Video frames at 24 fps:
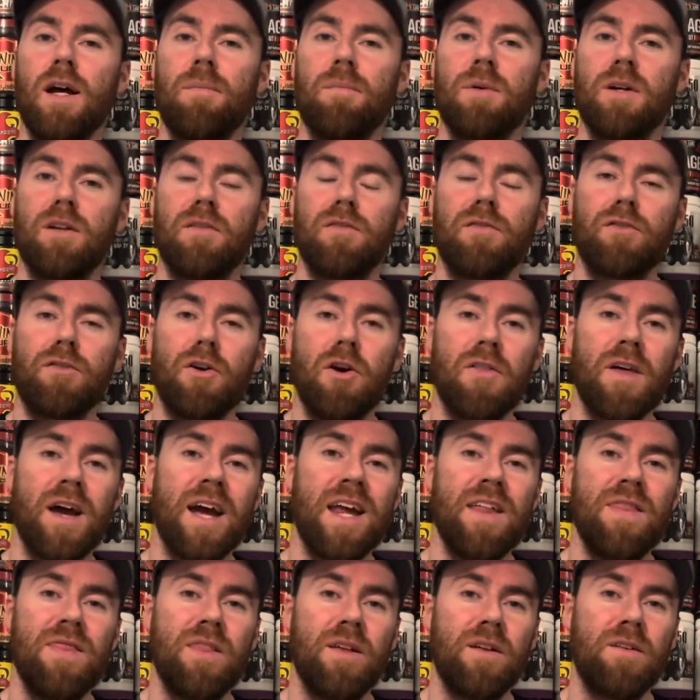I'm going to throw that
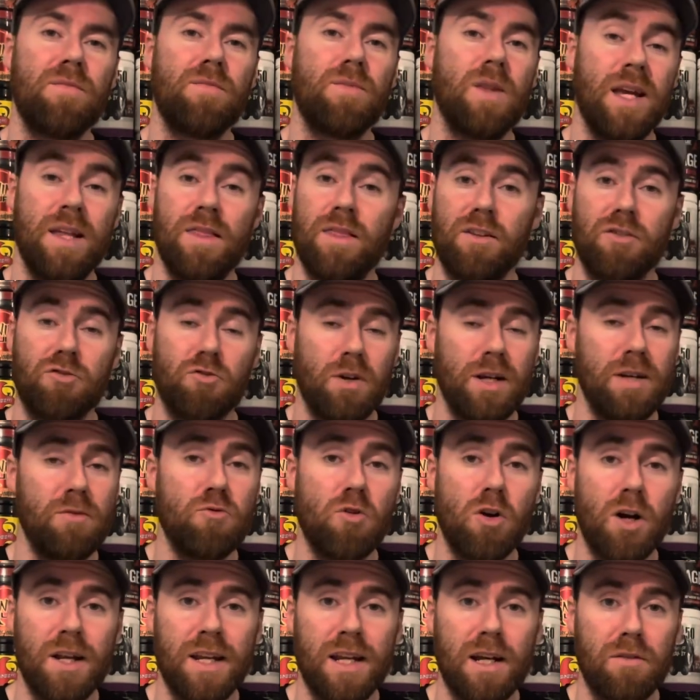in the screen
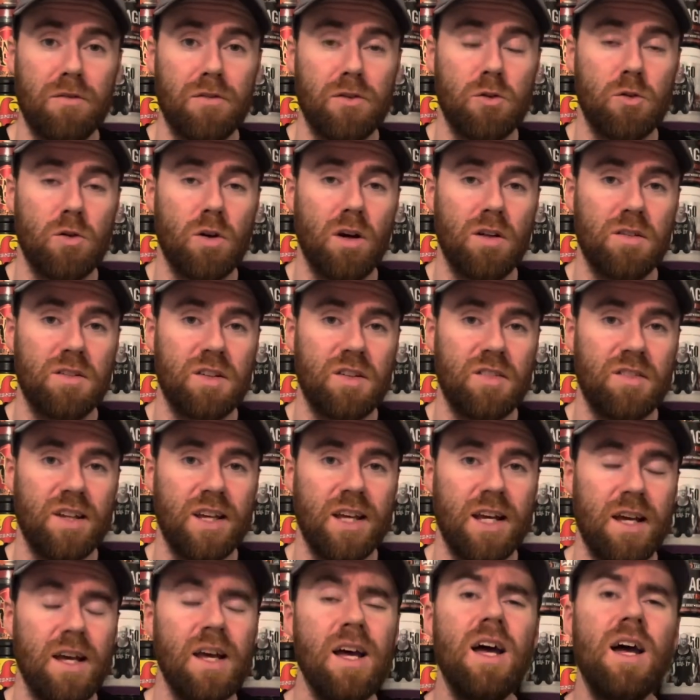right now for you guys to see
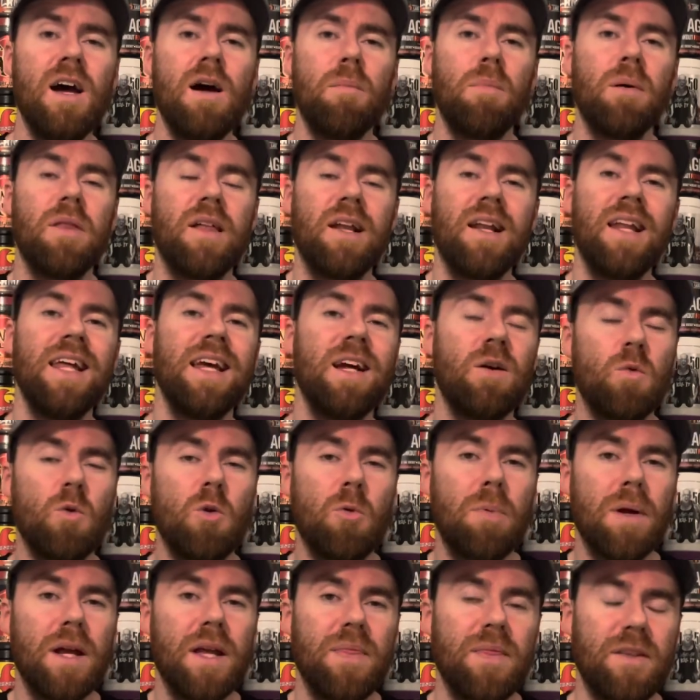it, but the link will
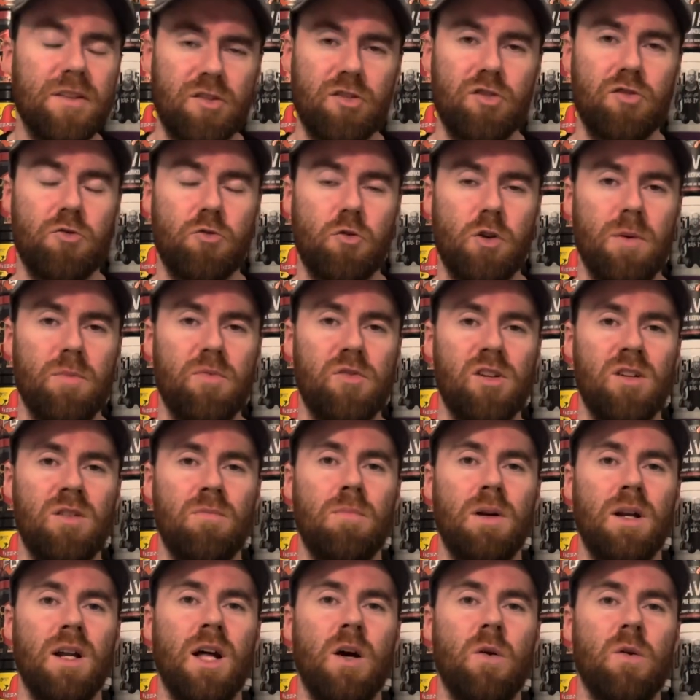be in the description
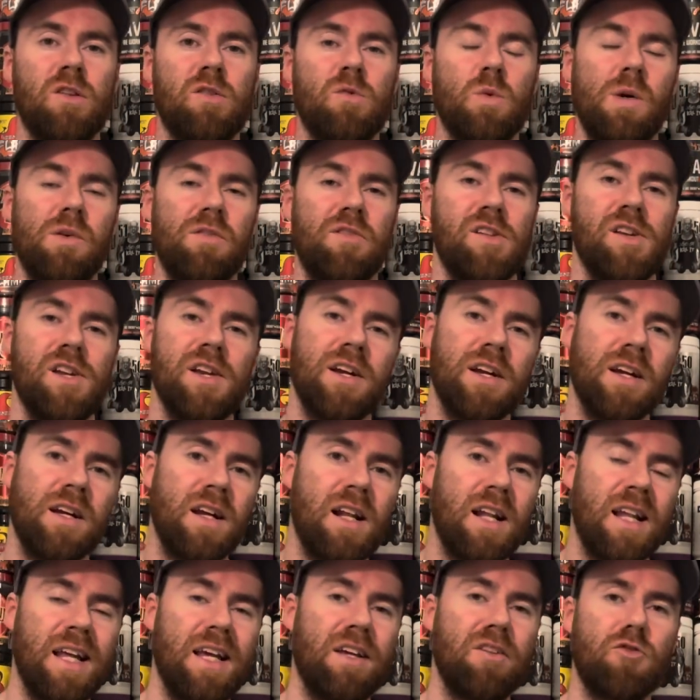below as well, so then you can
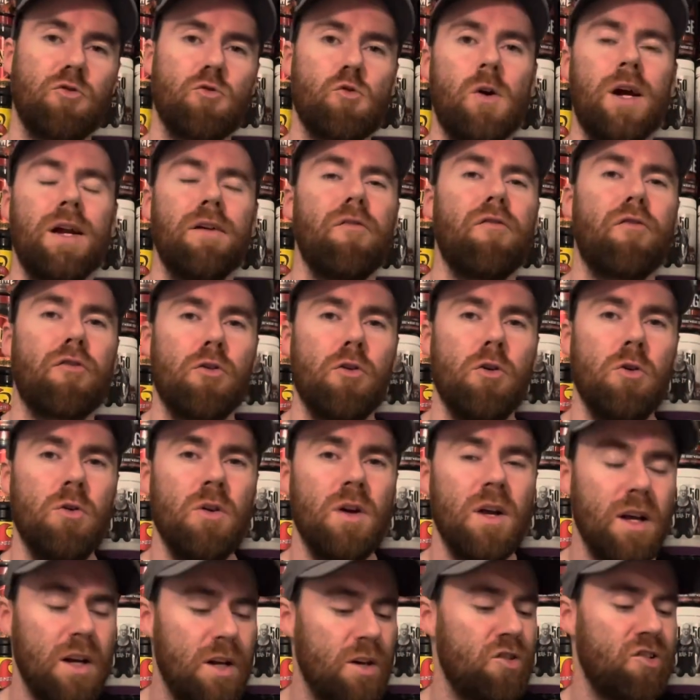click straight through,
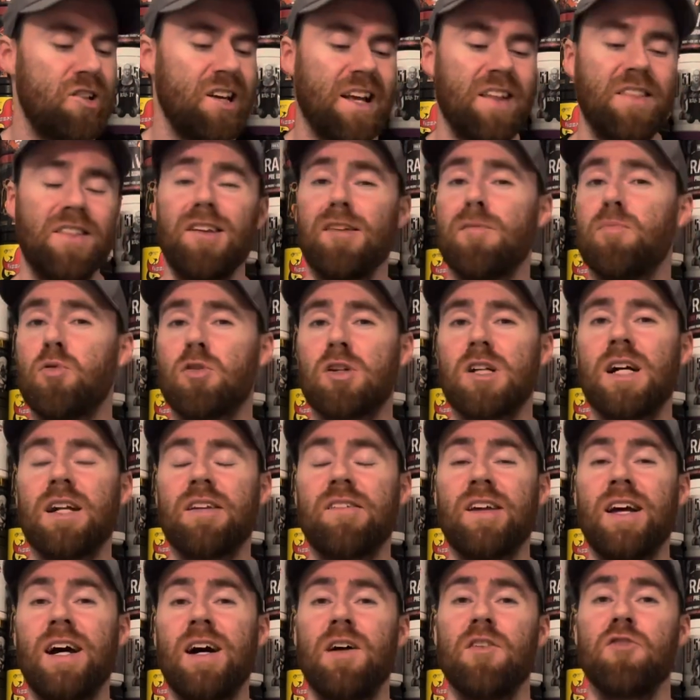check this product
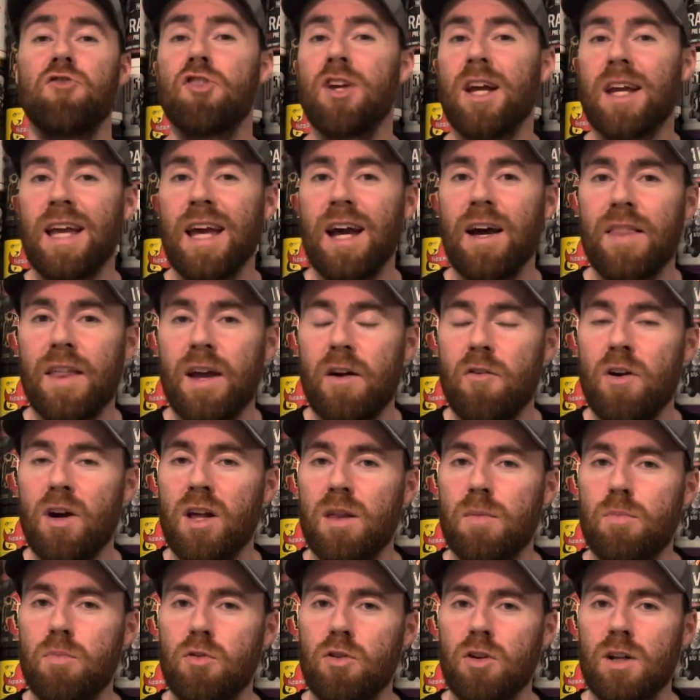out and check out their
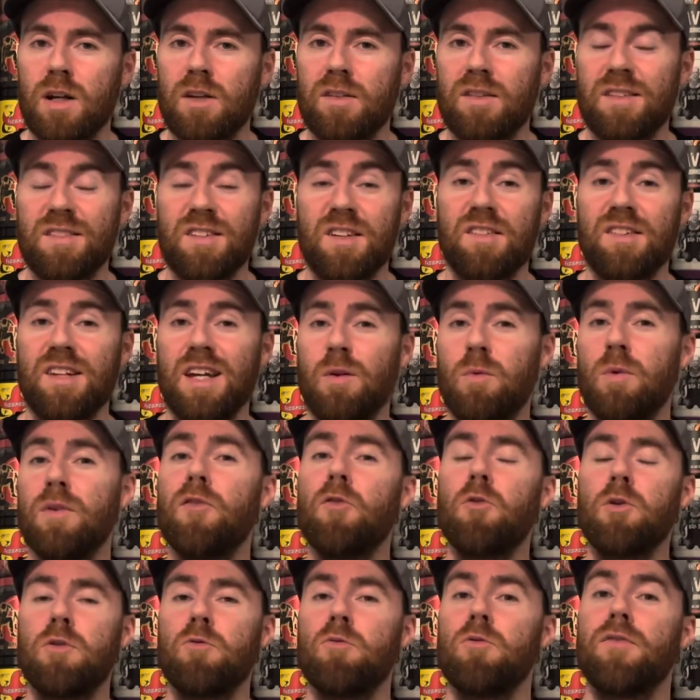other products. As I say, we've
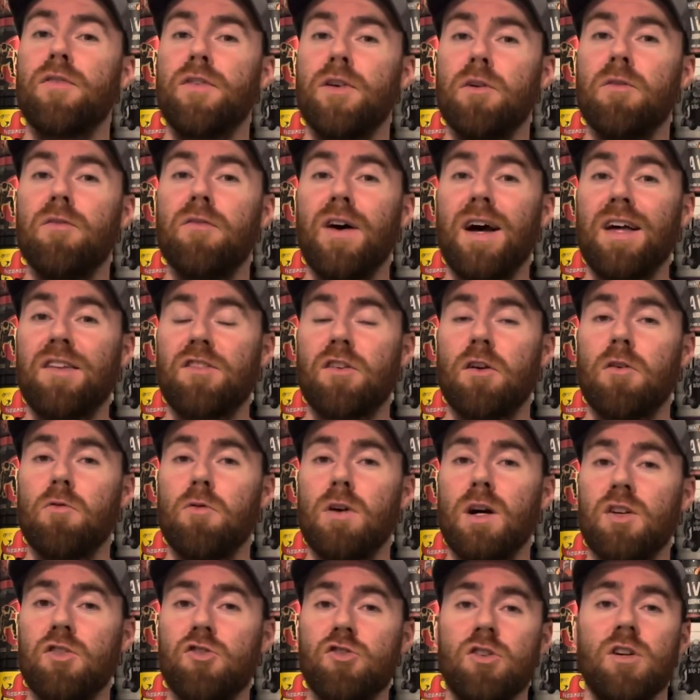already reviewed
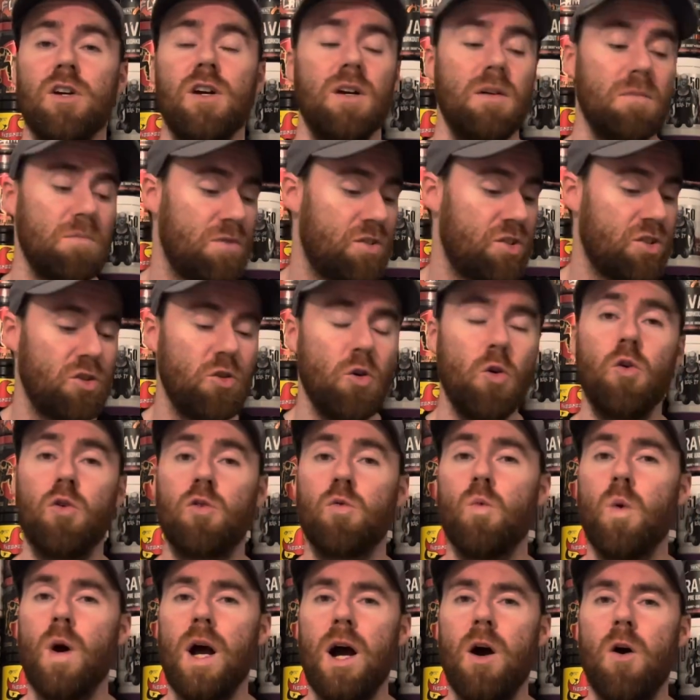HEADRUSH,
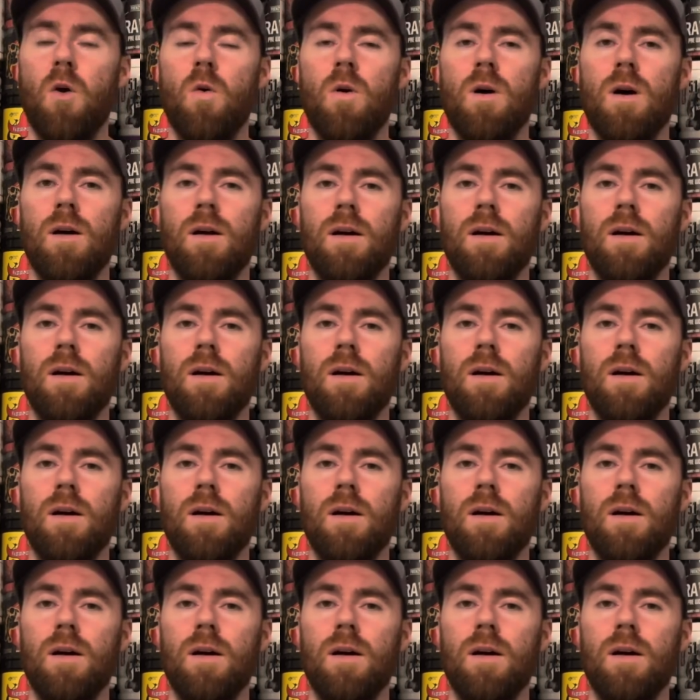scored well.